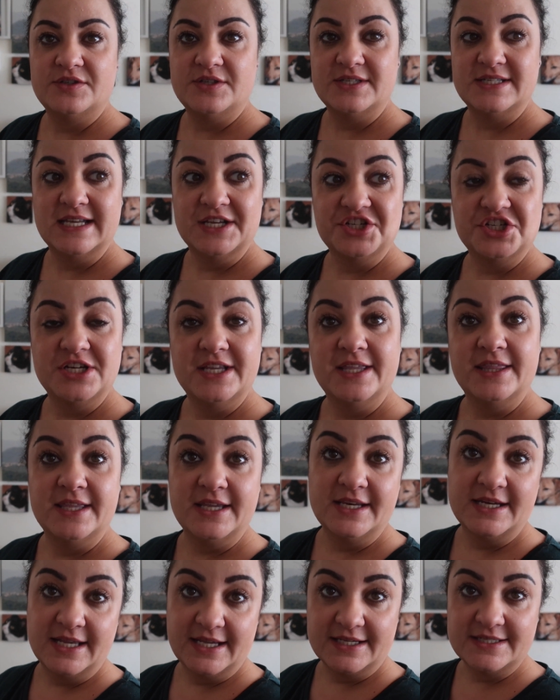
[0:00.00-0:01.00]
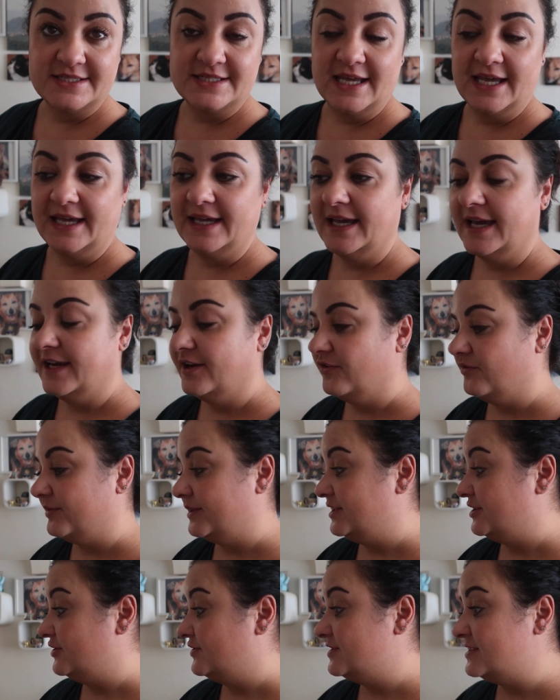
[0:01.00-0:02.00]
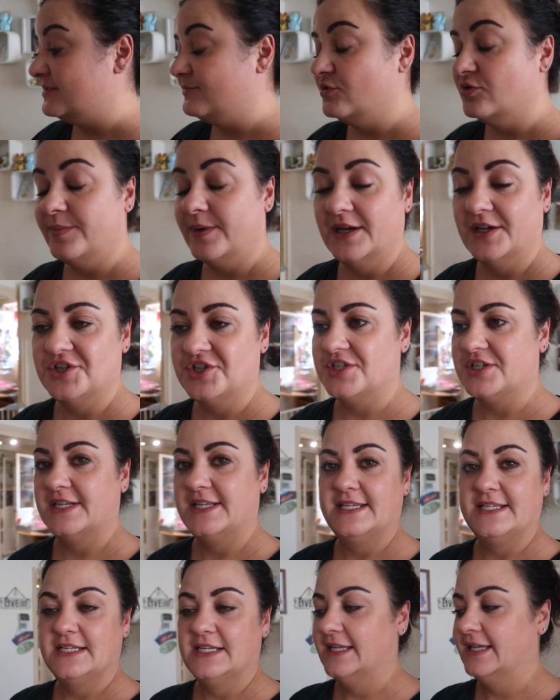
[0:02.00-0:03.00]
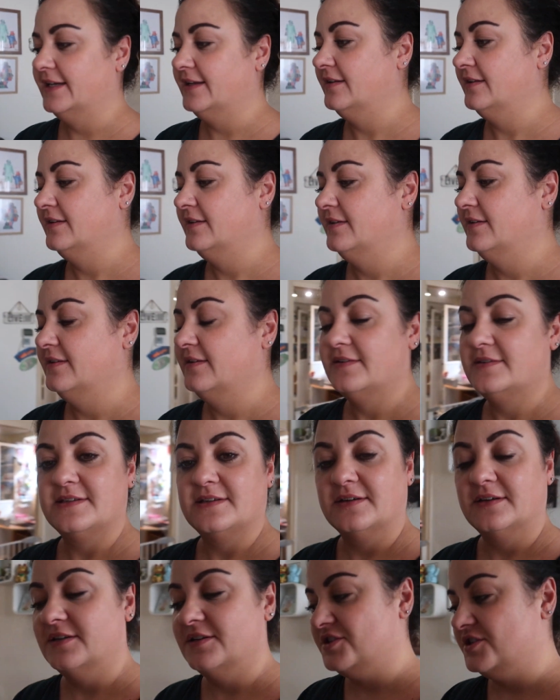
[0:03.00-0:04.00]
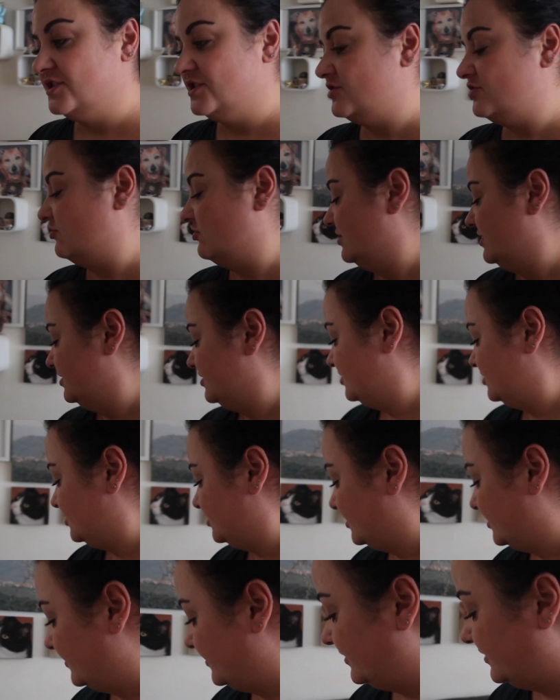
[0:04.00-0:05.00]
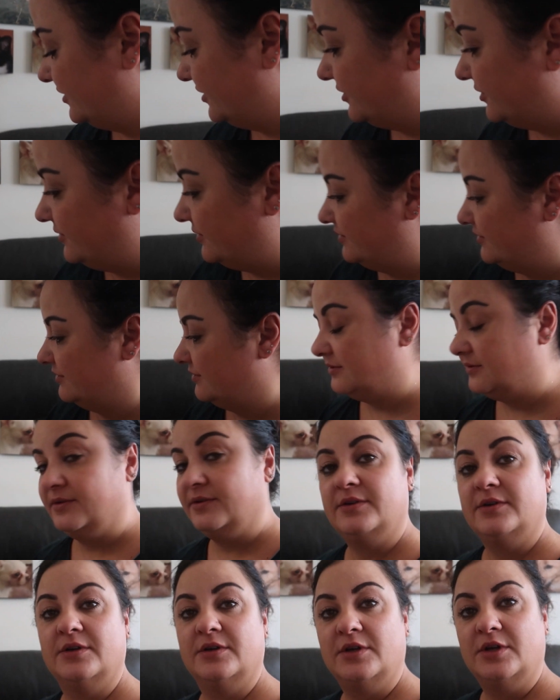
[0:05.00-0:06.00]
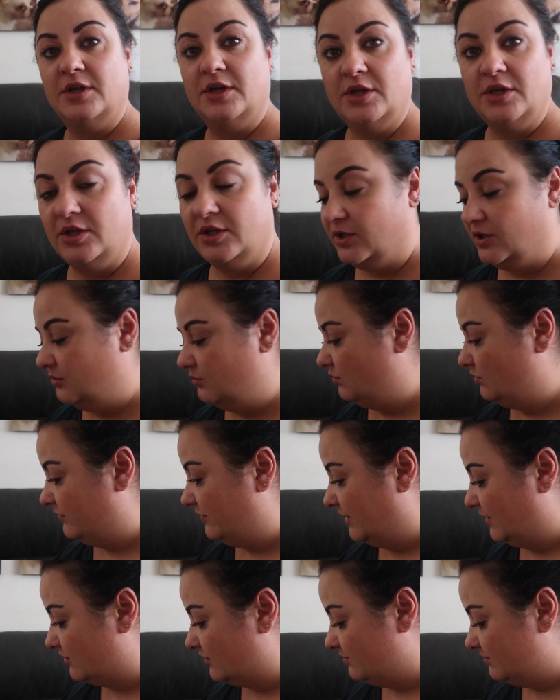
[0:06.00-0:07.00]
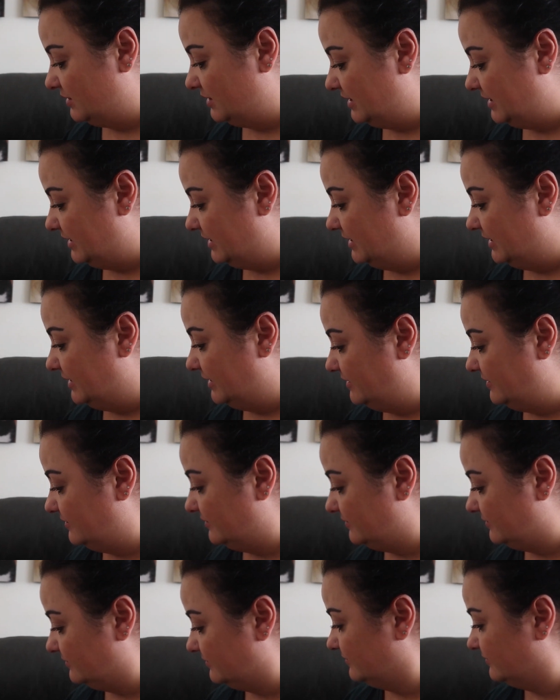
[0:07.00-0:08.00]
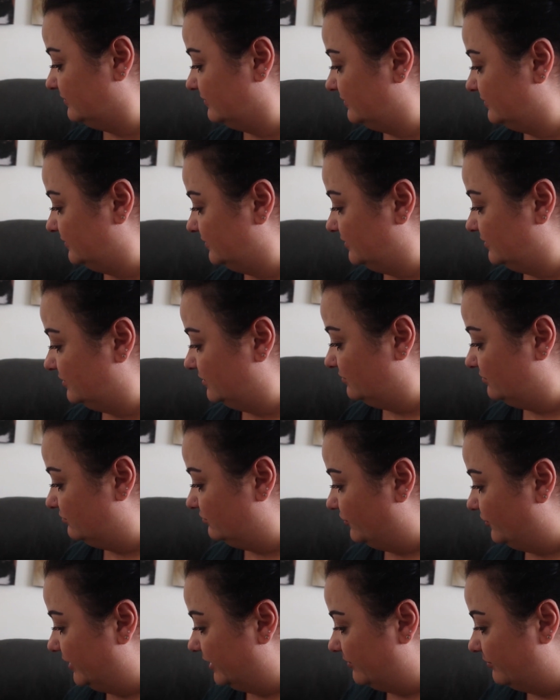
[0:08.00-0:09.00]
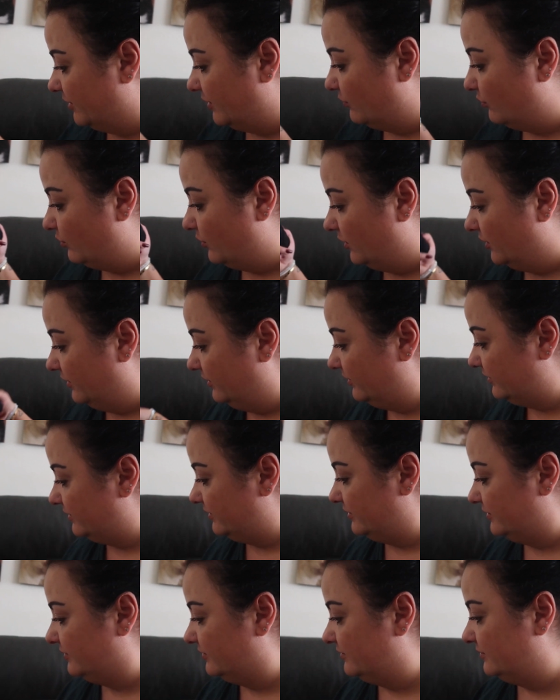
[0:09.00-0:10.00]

So it's actually the next day and I've been doing some more punch needling, so I'm going to just try and show you without completely ruining my work.